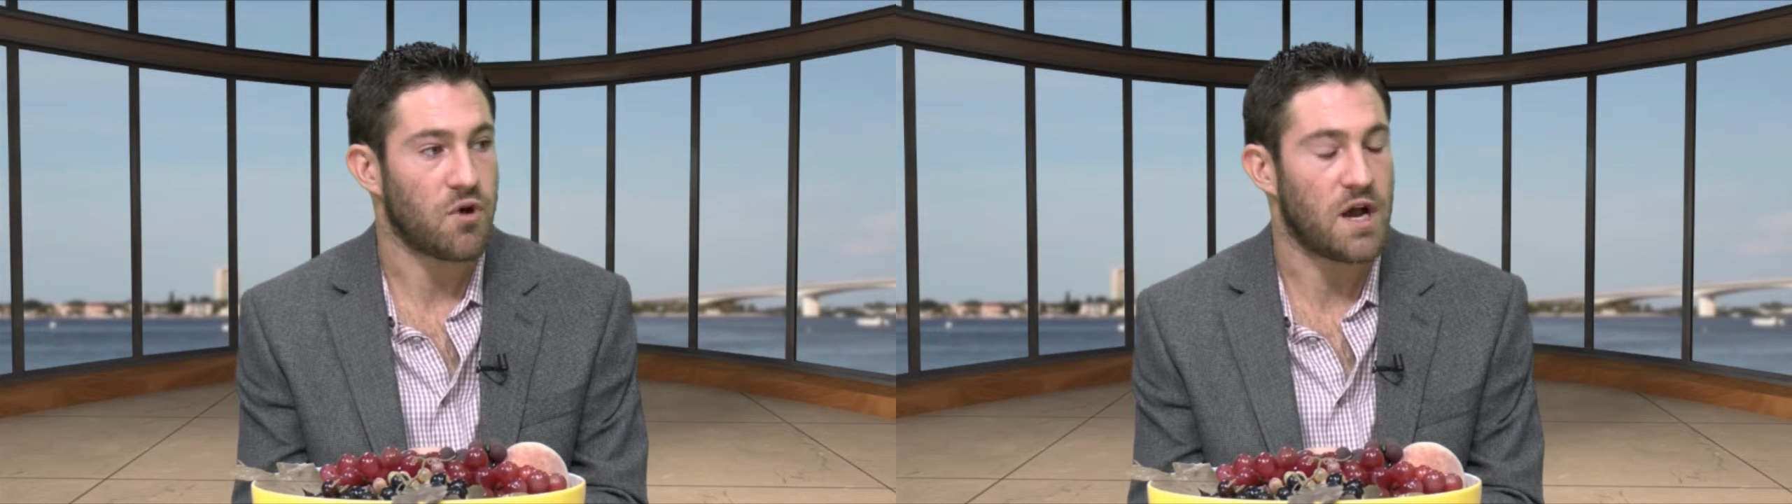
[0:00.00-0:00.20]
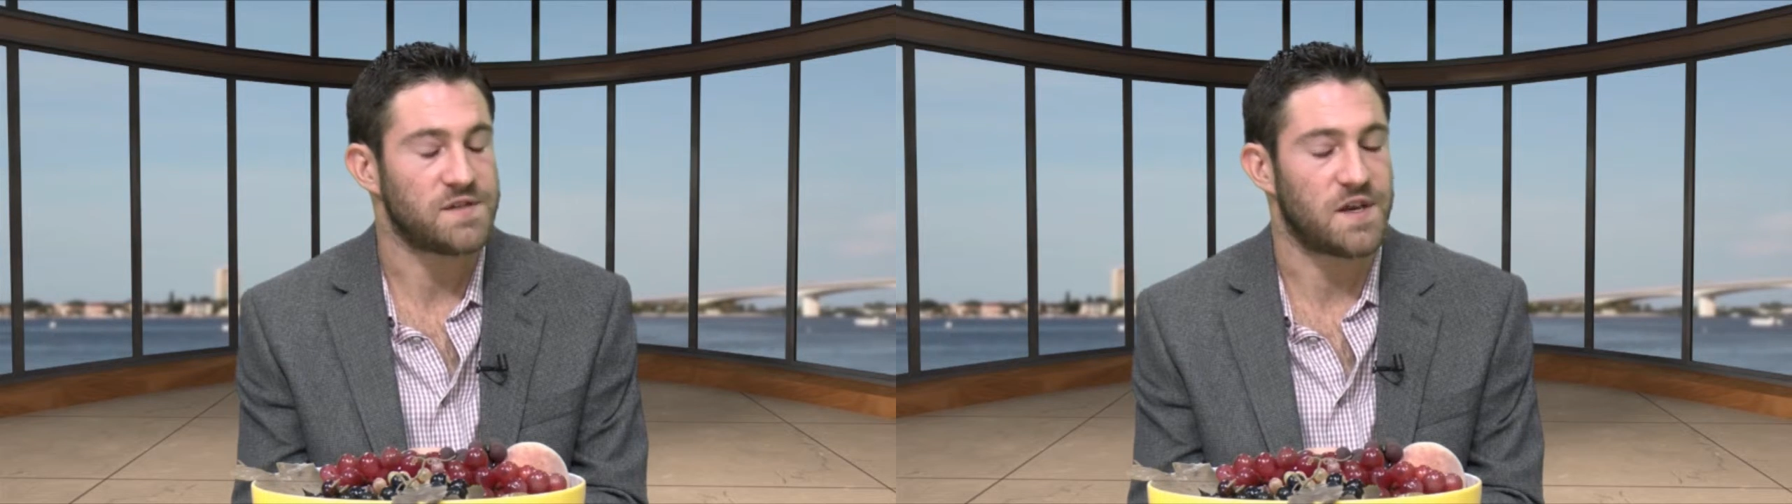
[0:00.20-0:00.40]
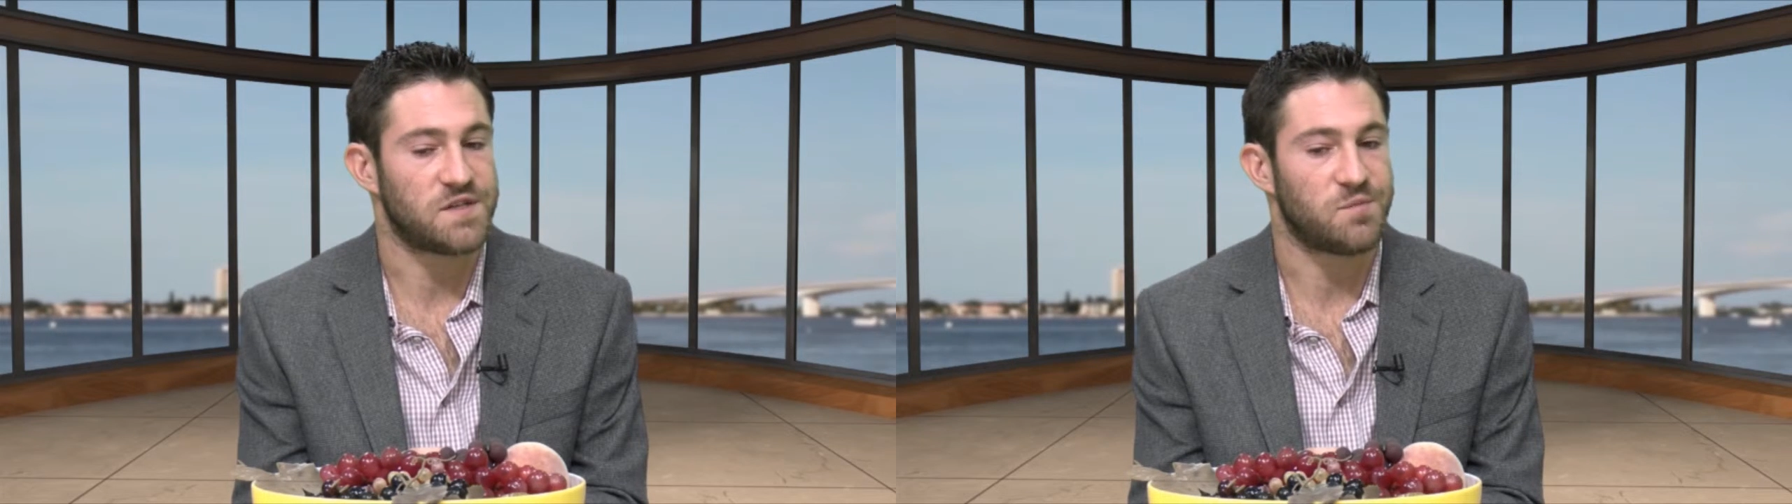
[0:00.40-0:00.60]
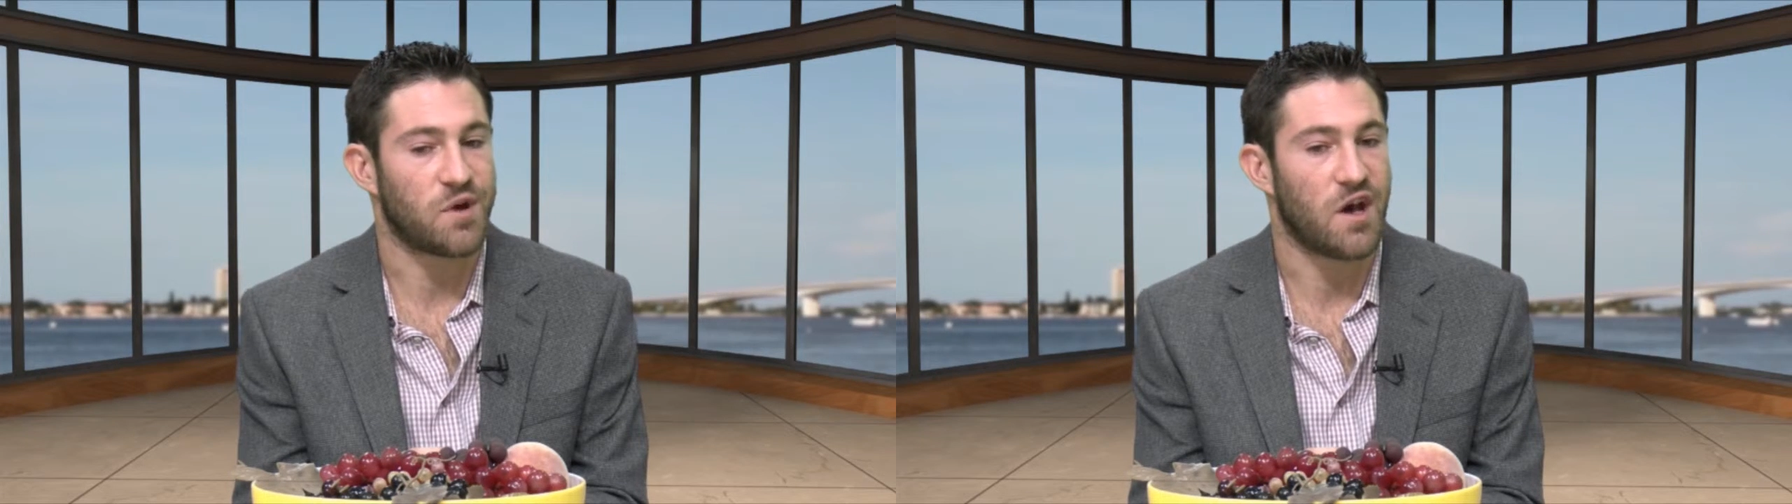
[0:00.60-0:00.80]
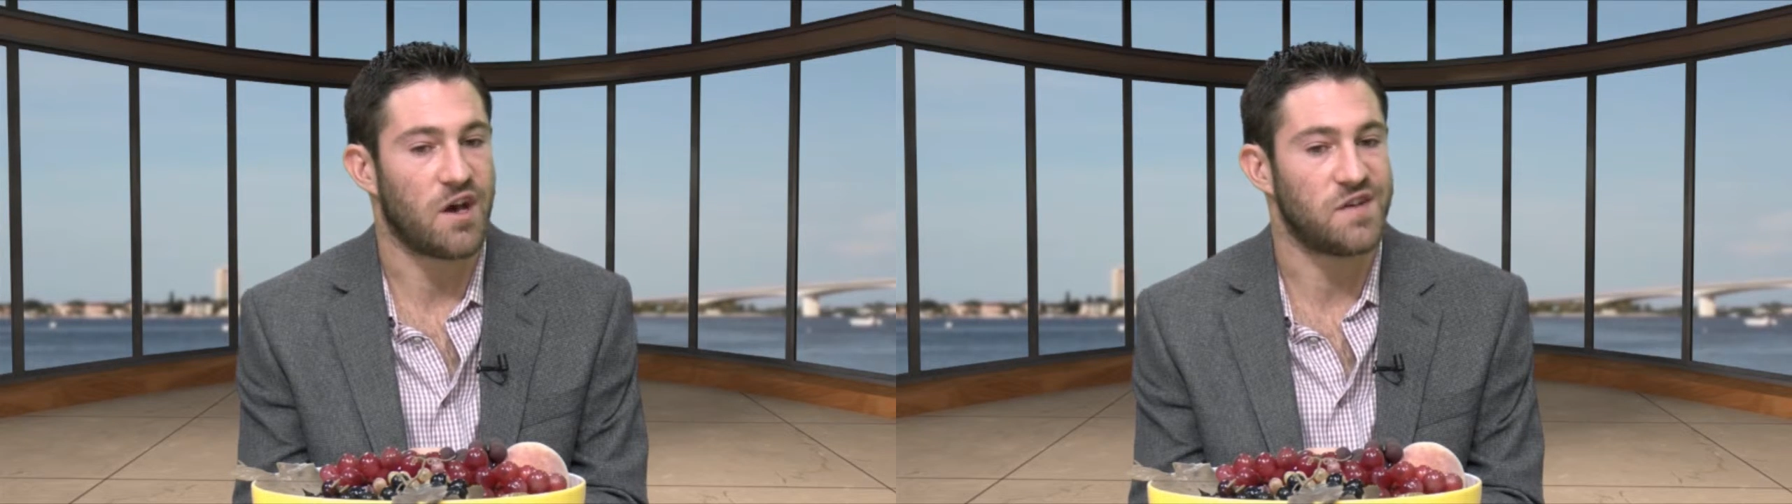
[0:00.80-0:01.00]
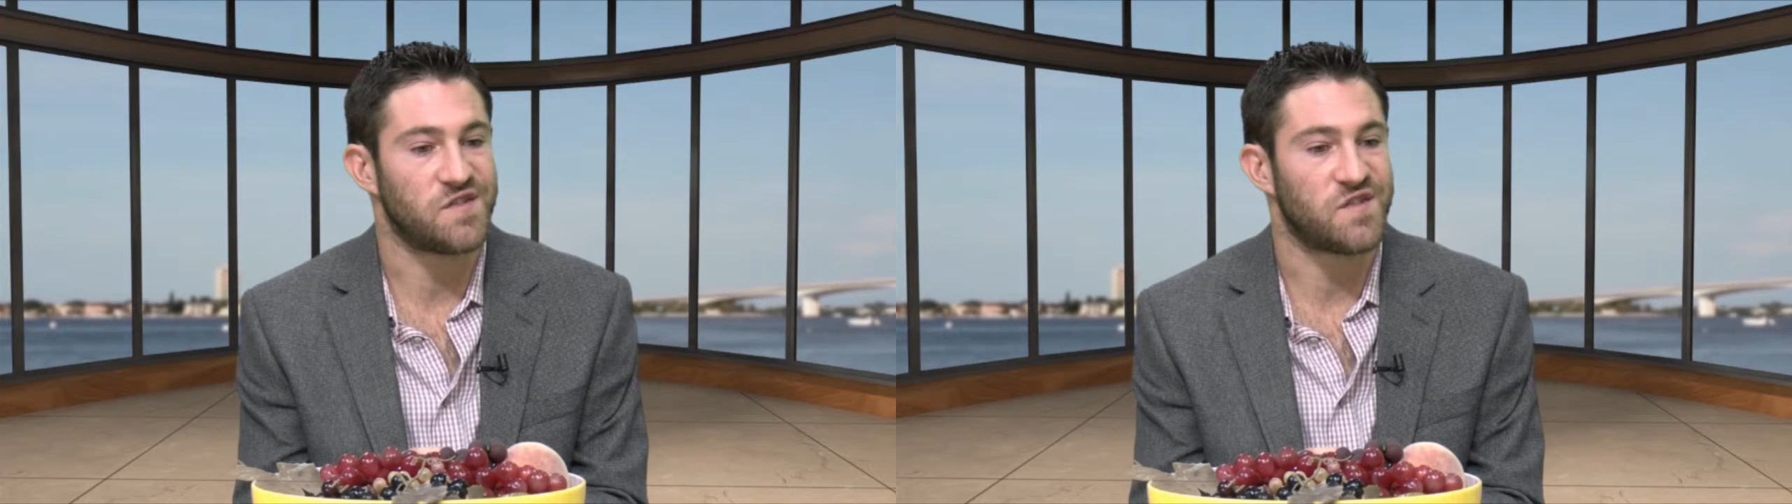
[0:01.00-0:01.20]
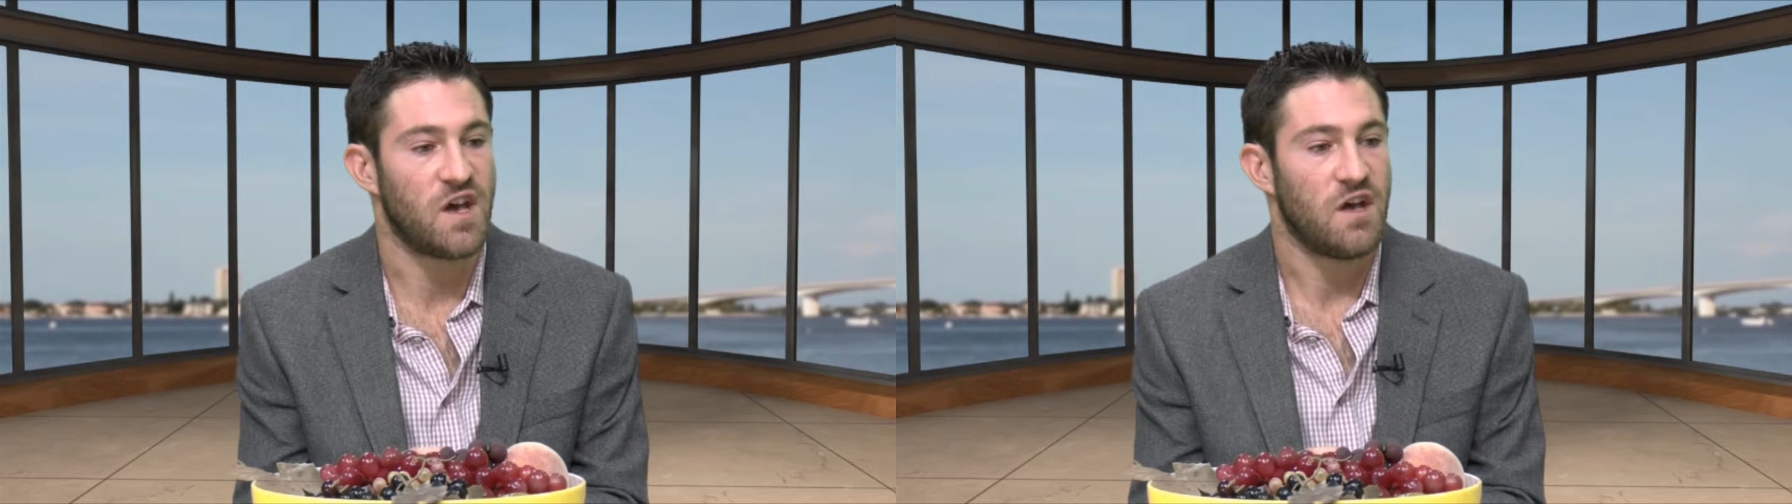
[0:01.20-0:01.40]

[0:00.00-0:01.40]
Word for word: process because